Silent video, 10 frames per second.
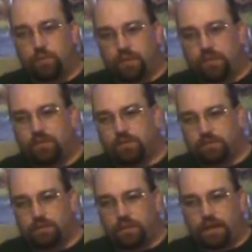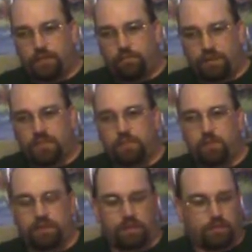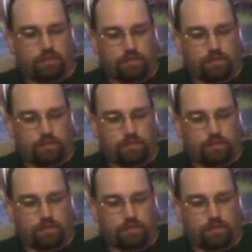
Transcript: we have picked up and that